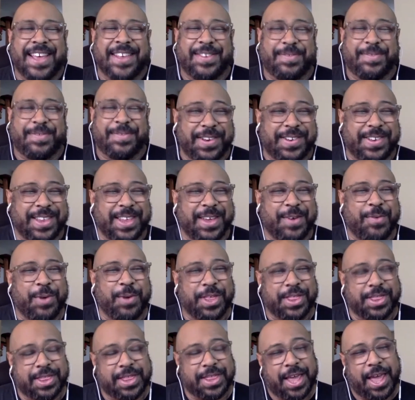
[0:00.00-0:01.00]
especially
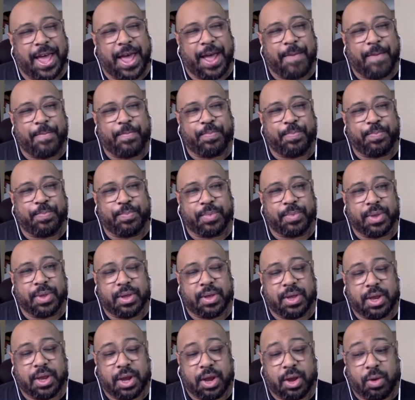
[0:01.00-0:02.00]
with um,
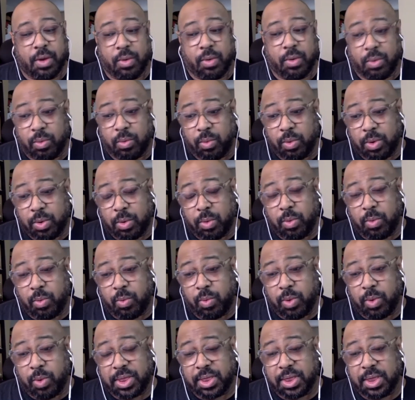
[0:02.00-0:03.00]
you know
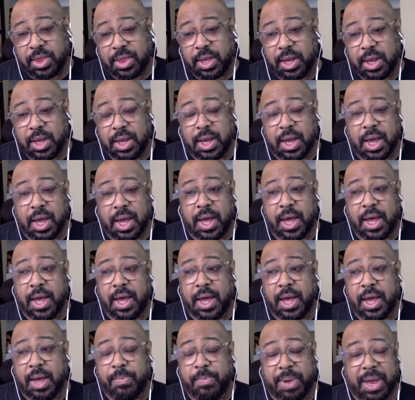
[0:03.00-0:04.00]
with the
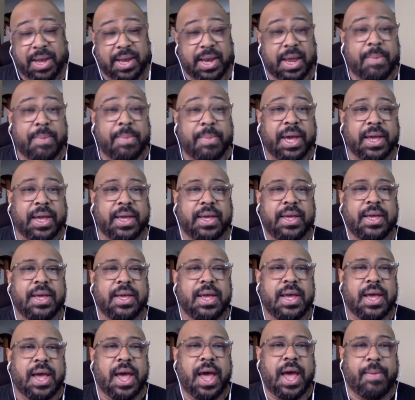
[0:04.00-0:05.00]
uh, pandemic
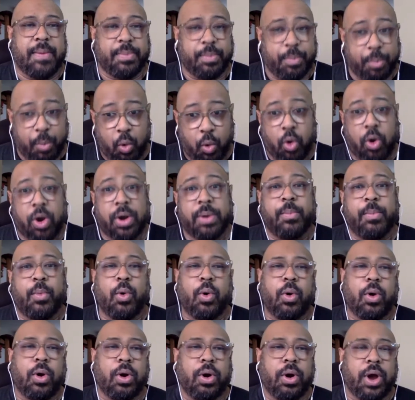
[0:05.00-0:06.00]
um, more and
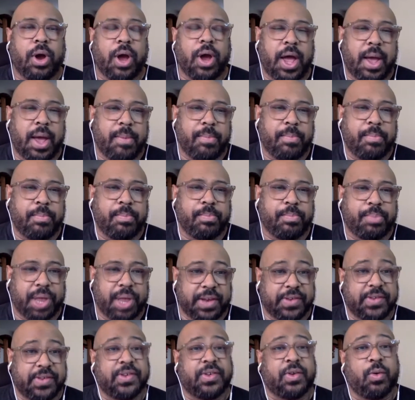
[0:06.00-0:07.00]
more um,
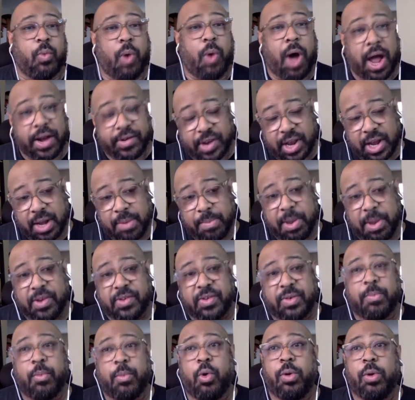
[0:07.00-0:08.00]
places to watch
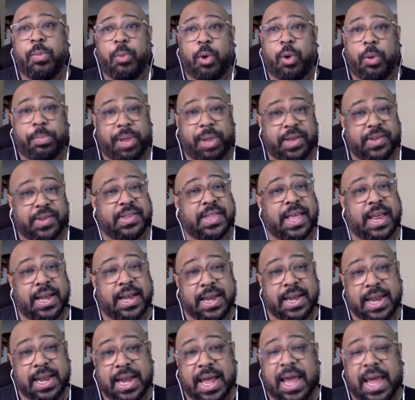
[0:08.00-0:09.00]
animation more and more places that
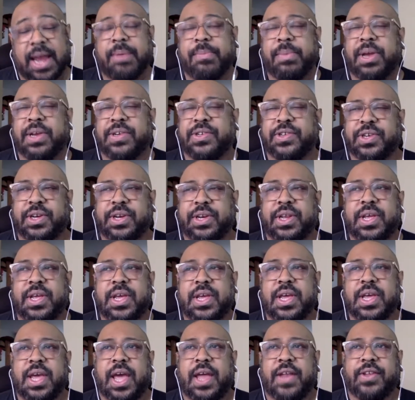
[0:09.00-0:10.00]
need animation
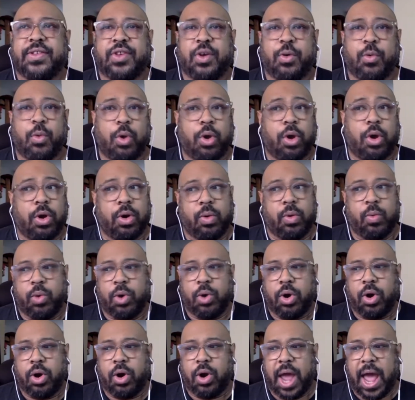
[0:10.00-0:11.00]
and so we're
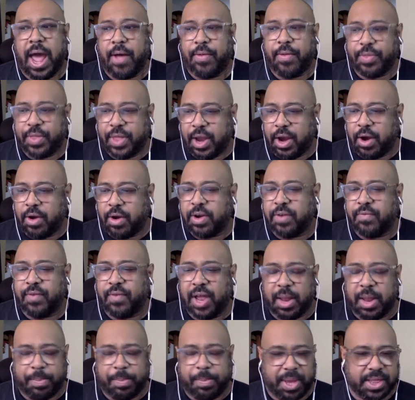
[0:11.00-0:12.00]
we're out there
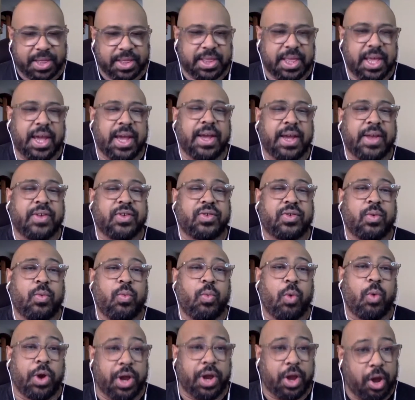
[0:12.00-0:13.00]
developing things
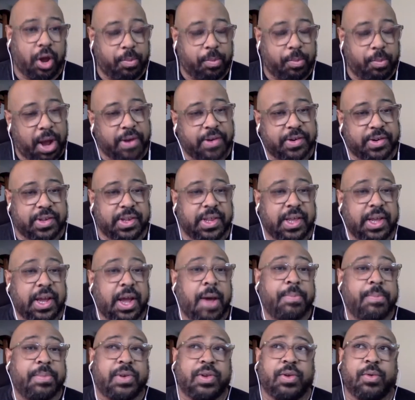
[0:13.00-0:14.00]
working on projects that
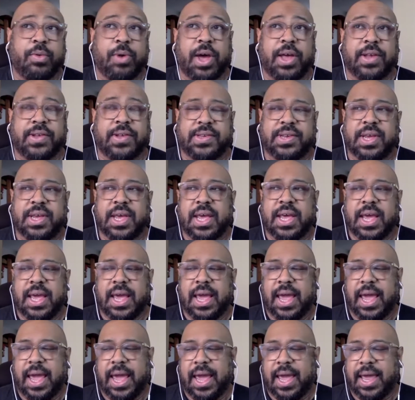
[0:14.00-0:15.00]
come to us
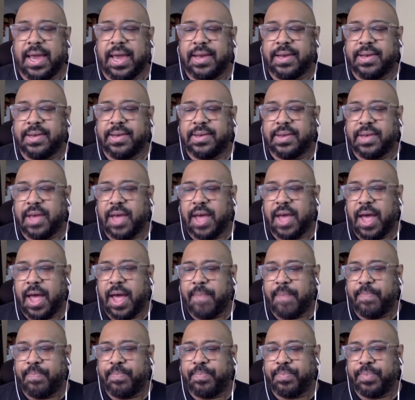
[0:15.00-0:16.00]
and
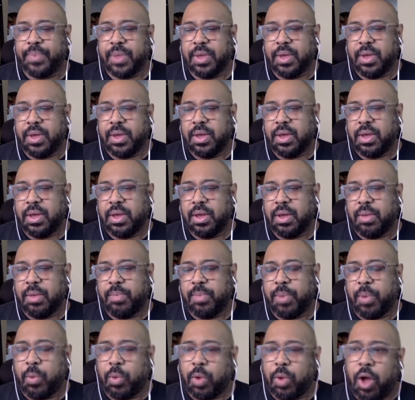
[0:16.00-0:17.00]
um,
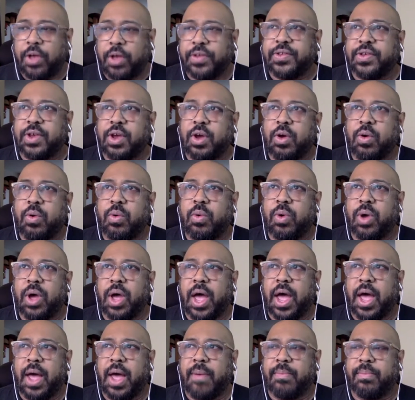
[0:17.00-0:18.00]
but we're also
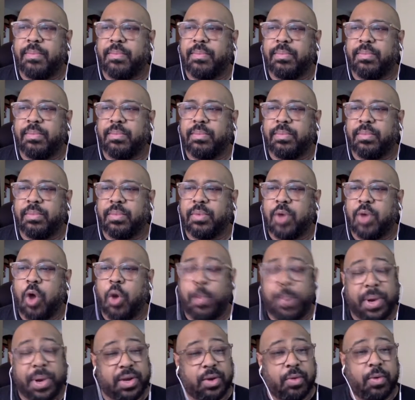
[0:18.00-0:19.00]
um,
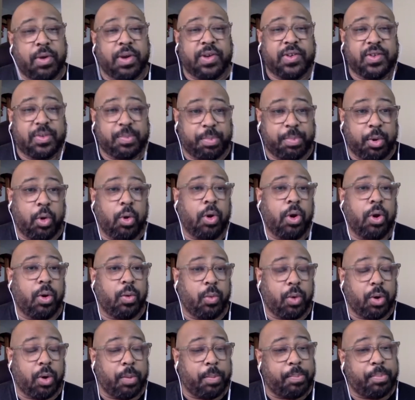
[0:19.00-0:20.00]
hoping to explore.
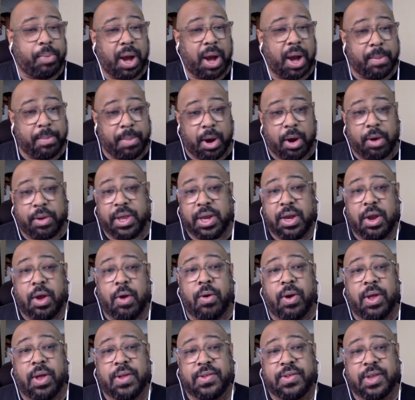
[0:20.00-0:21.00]
We're primarily
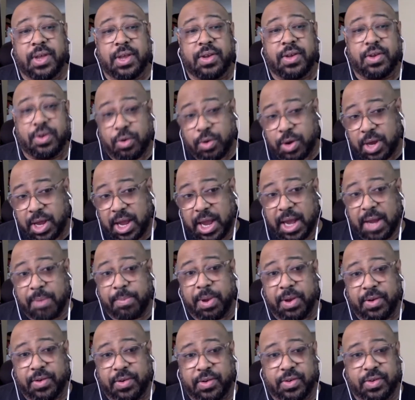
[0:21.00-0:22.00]
known as a 2D
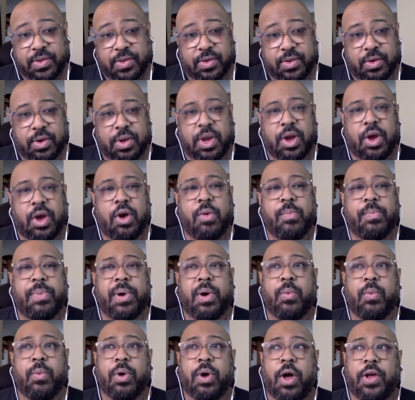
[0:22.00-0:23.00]
animation studio,
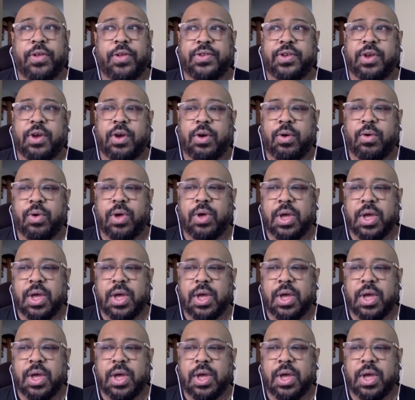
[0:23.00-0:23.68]
but we're also